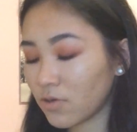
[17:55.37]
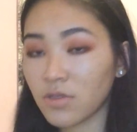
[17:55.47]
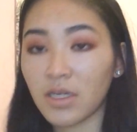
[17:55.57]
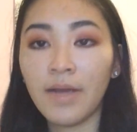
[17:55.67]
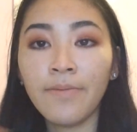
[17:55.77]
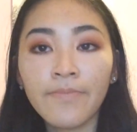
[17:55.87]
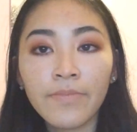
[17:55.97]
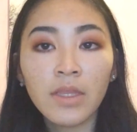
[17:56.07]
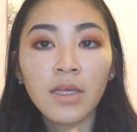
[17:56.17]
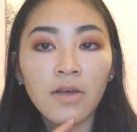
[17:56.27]
Also,
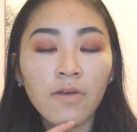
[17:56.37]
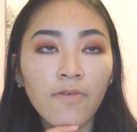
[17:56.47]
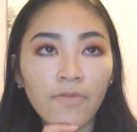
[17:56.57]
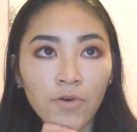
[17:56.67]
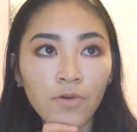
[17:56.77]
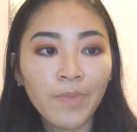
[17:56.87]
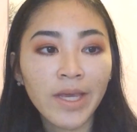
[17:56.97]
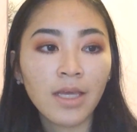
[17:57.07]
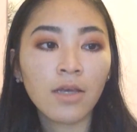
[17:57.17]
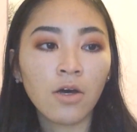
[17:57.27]
for
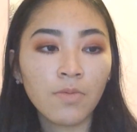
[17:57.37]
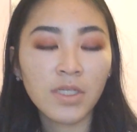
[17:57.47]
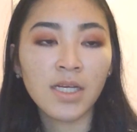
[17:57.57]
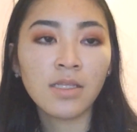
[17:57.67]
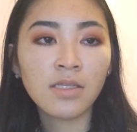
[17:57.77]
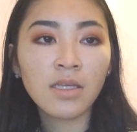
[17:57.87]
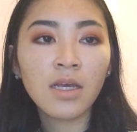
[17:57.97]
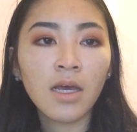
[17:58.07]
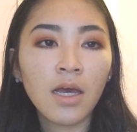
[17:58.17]
picking options,